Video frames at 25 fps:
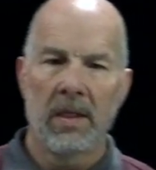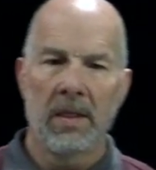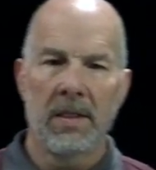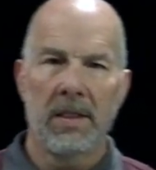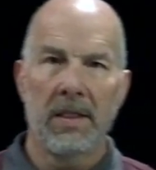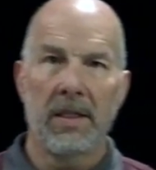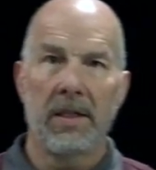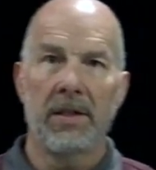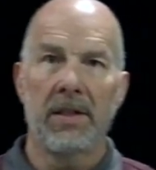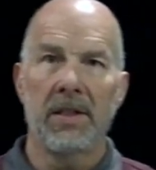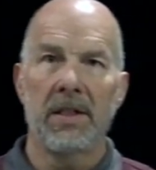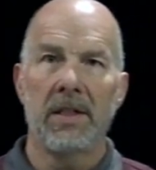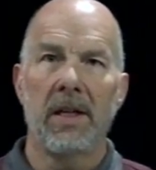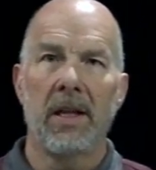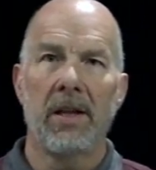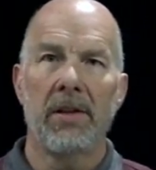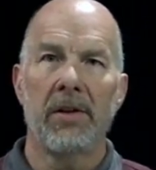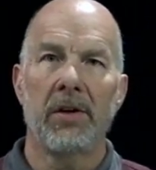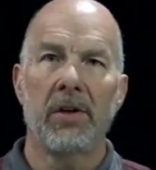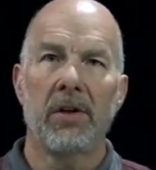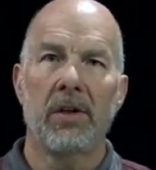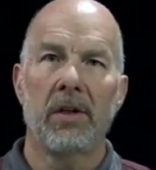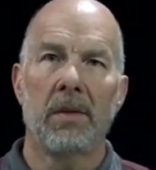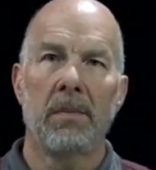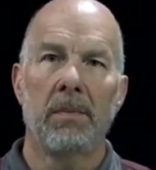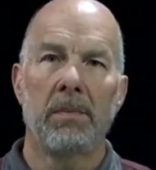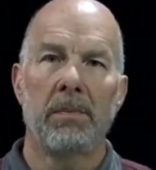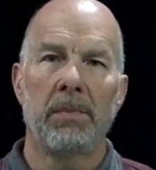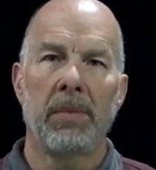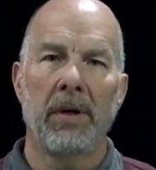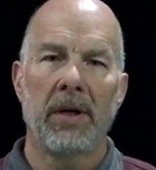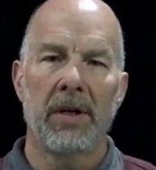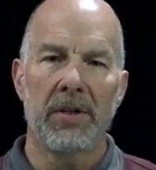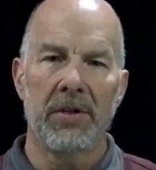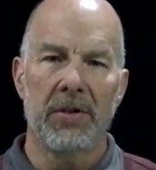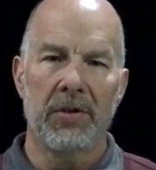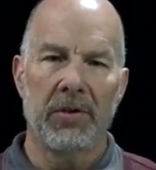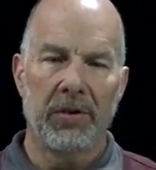So here's another
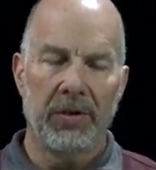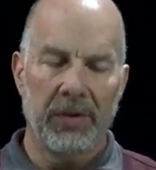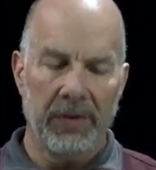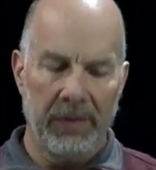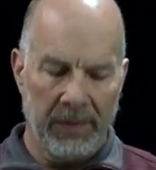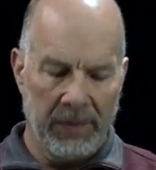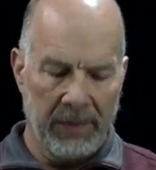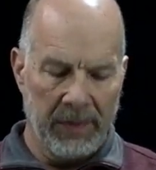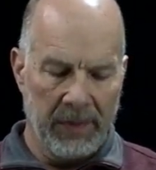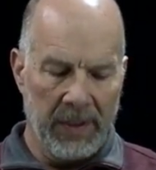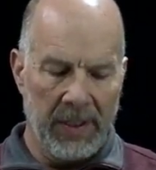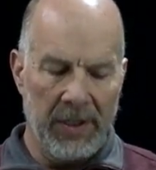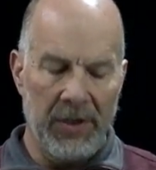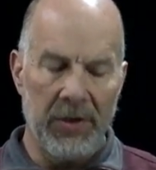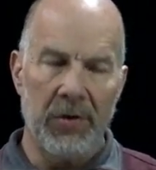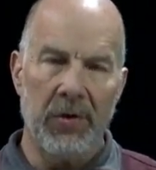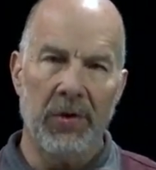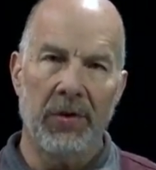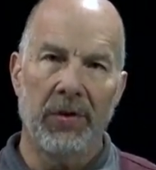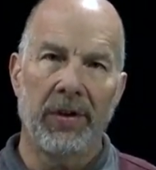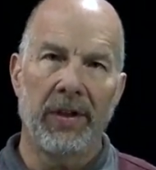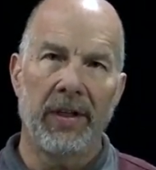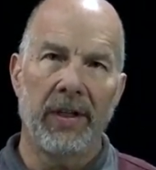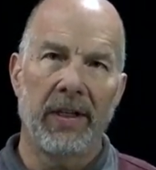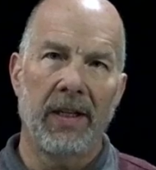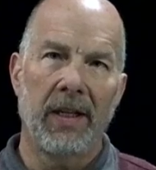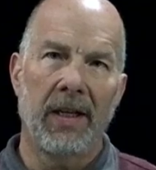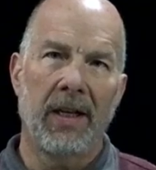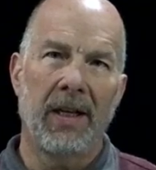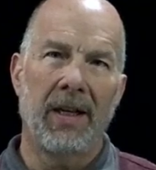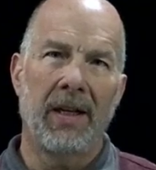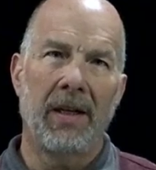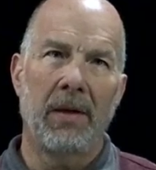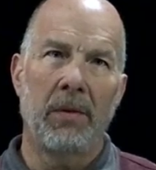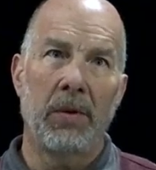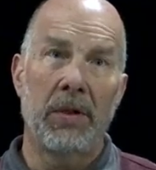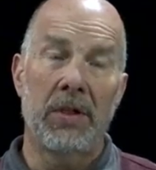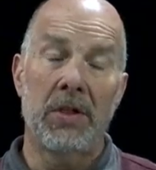puzzle. It's really
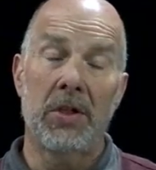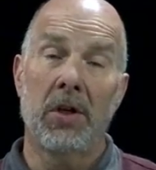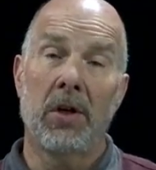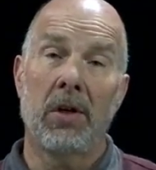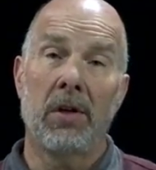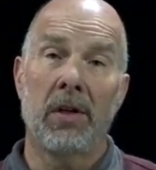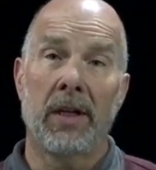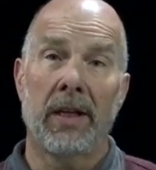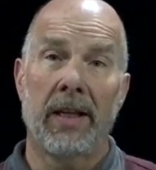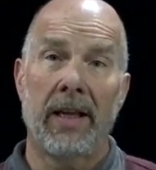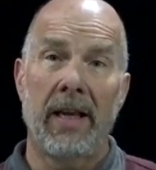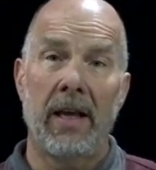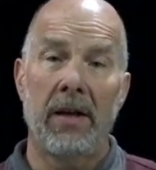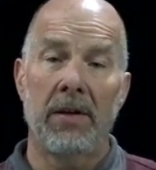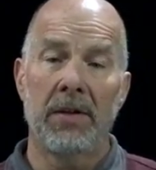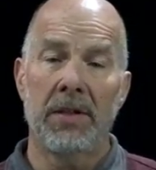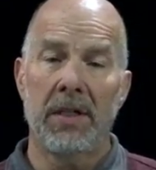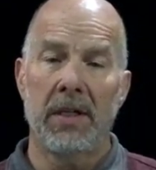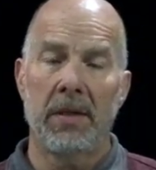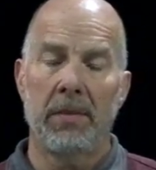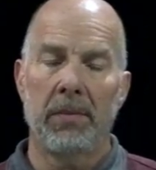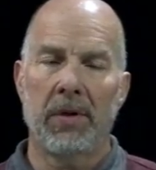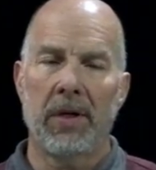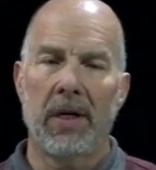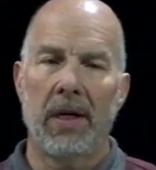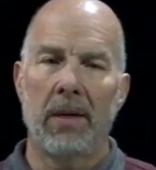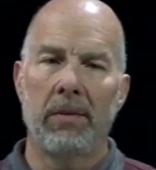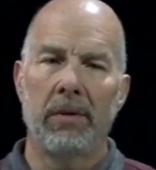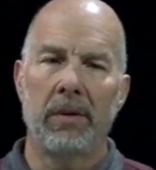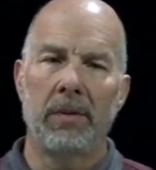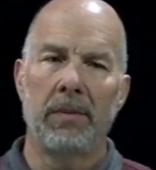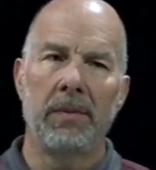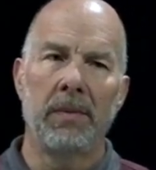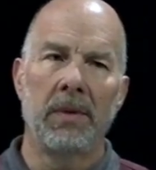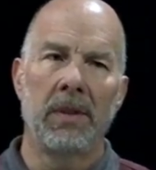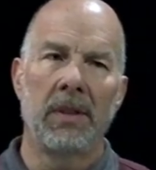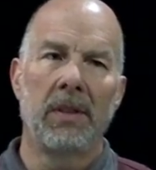what's called a counting problem.